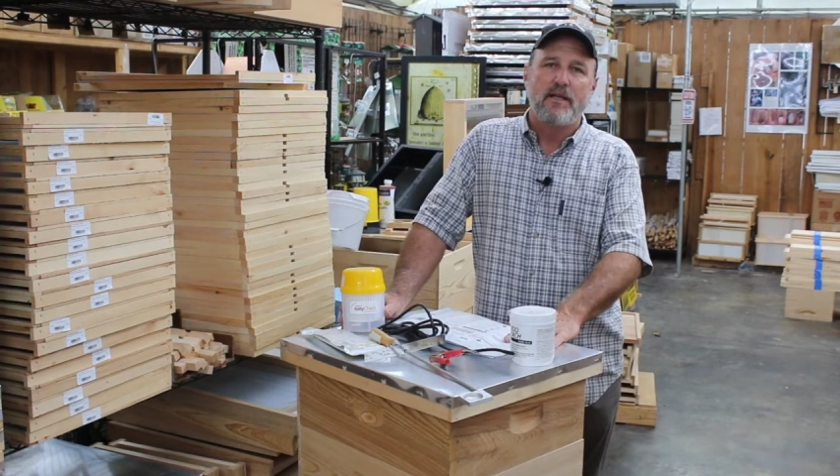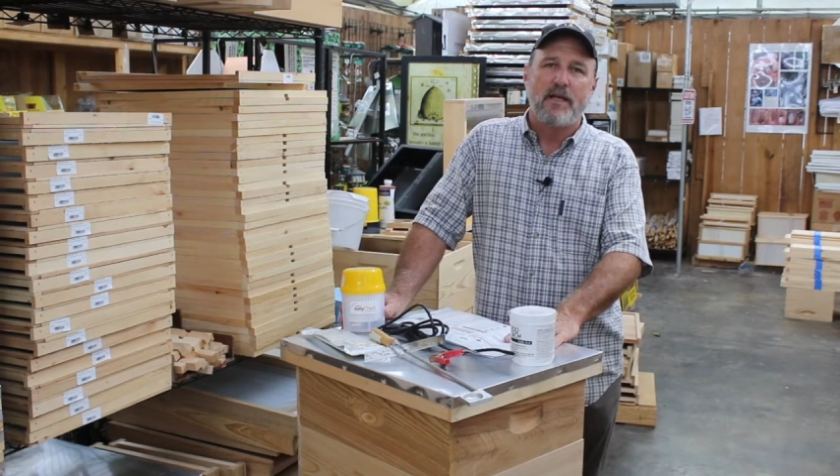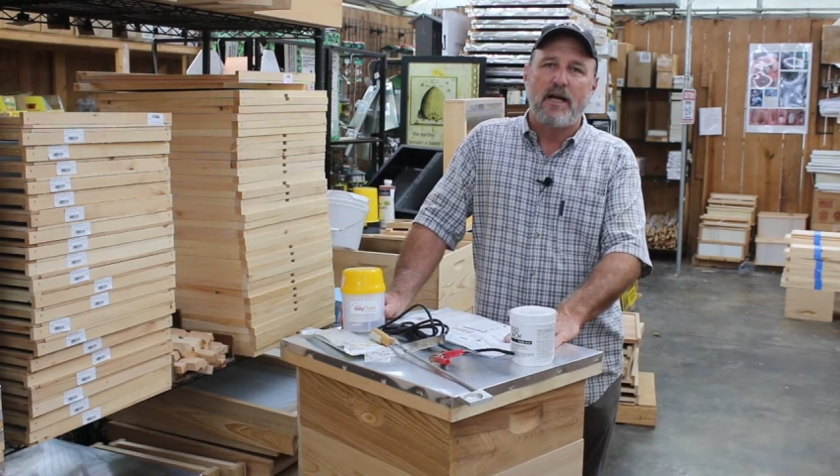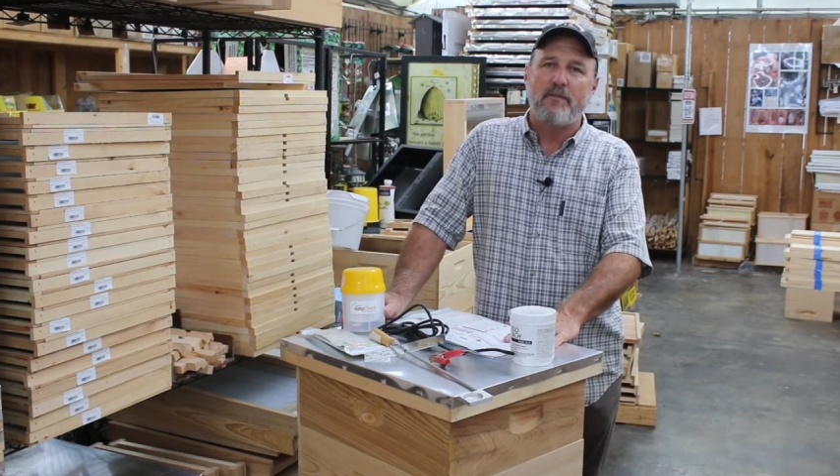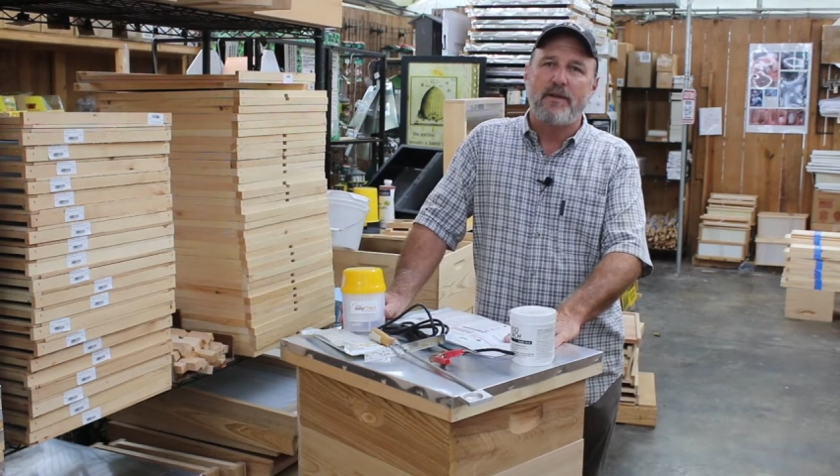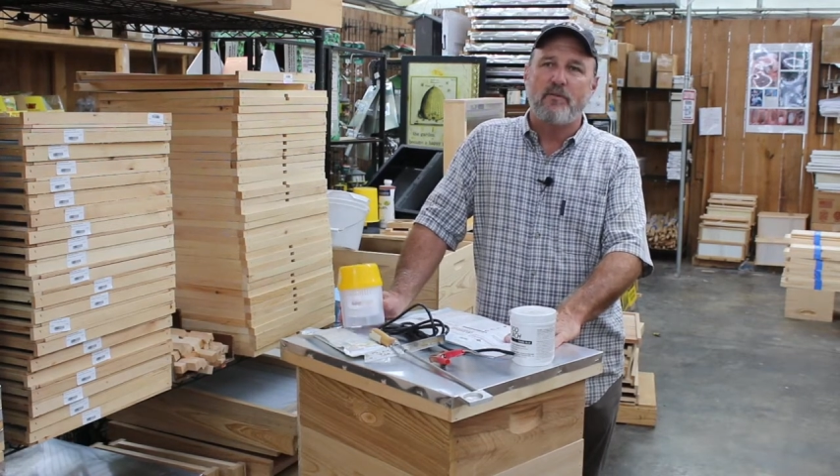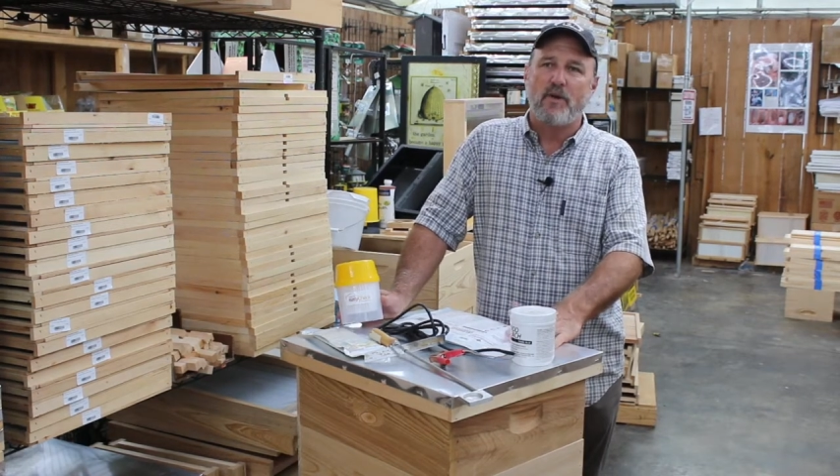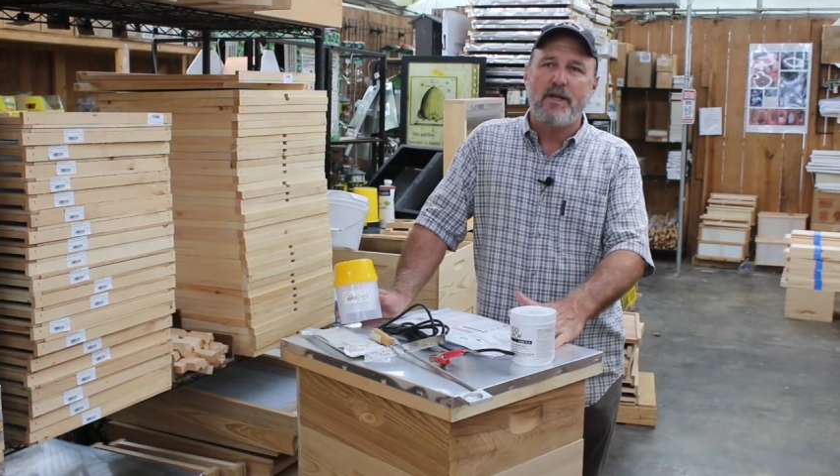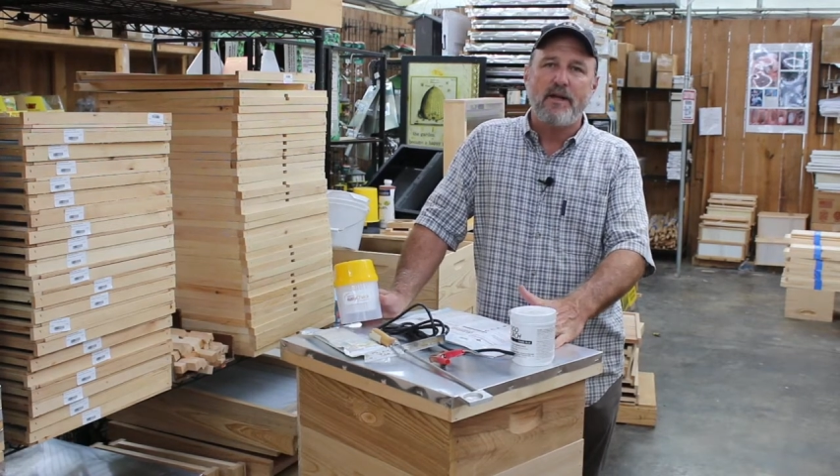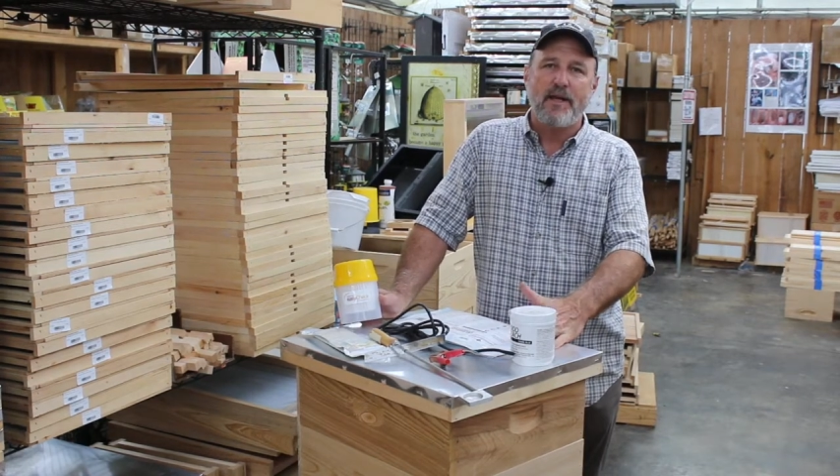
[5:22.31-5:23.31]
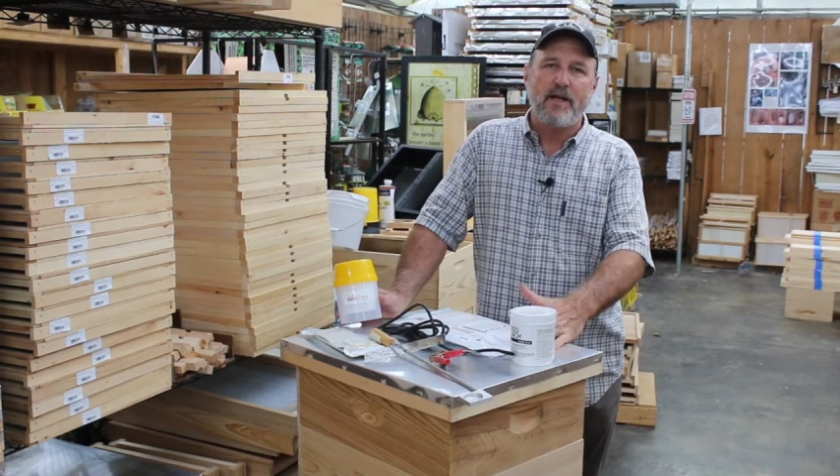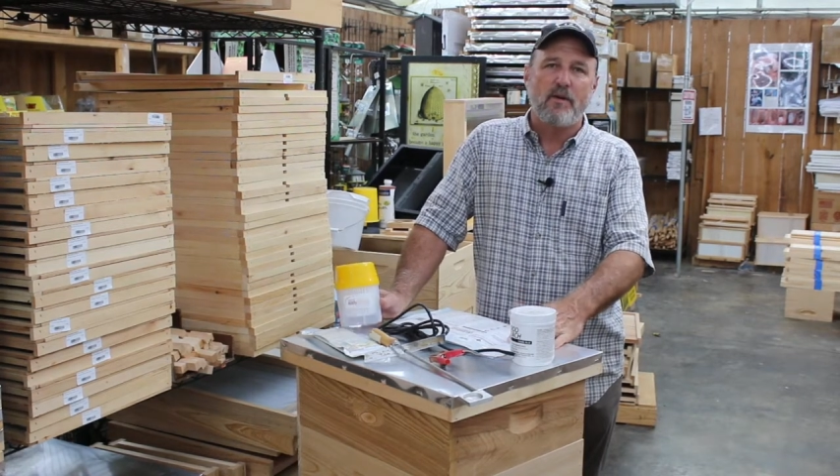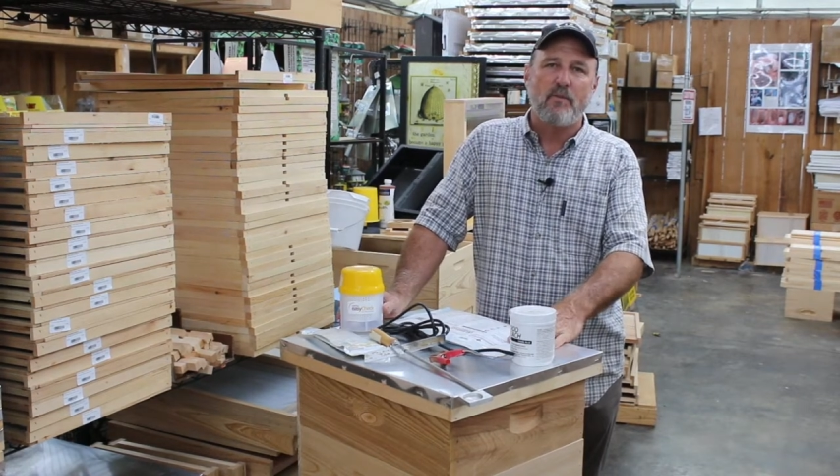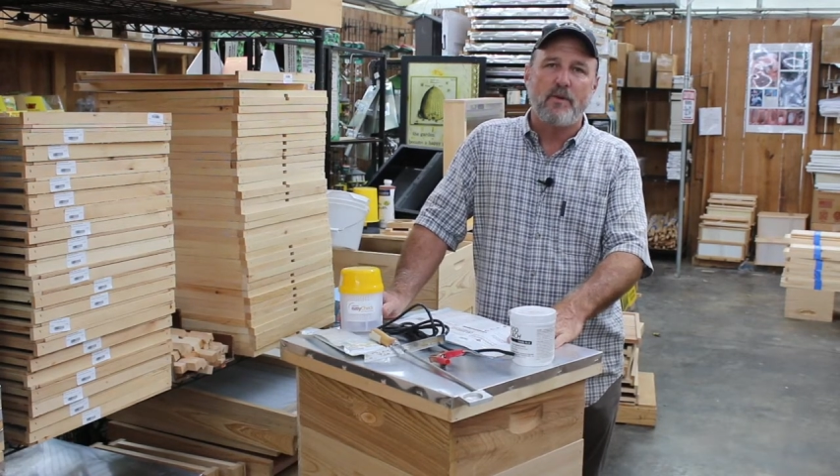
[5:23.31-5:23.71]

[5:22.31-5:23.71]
and we're here to help.